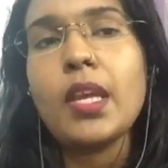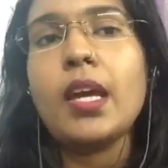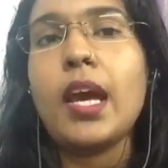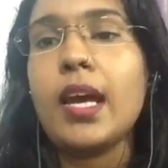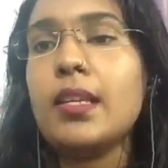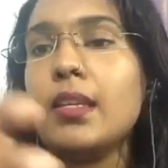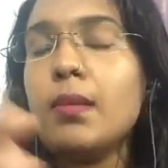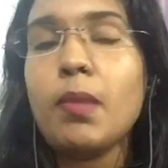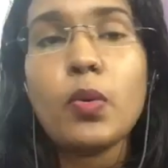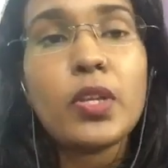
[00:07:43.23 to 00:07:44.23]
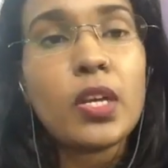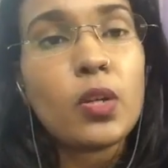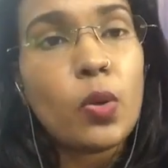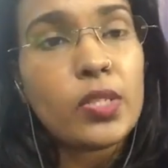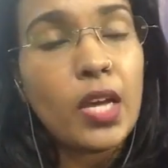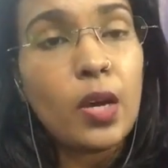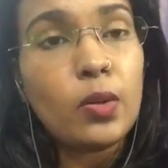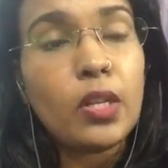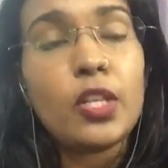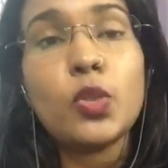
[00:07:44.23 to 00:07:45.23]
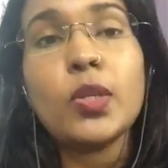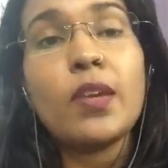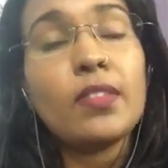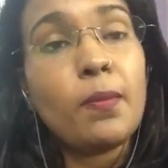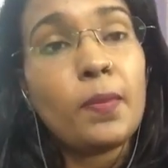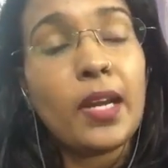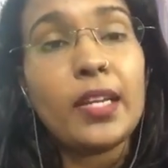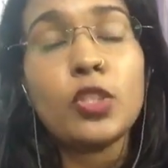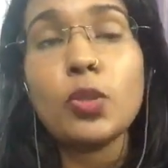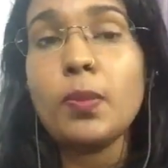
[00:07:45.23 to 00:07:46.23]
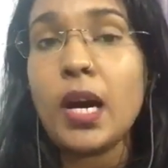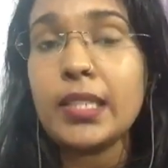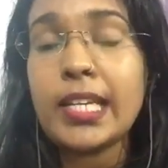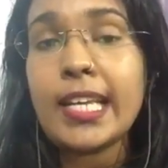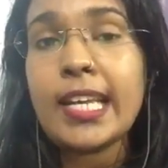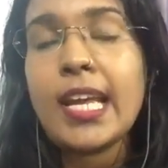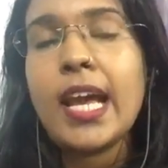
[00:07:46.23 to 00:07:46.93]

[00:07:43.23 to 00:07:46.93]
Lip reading: And Maurya goes out to give the bread to Bartley,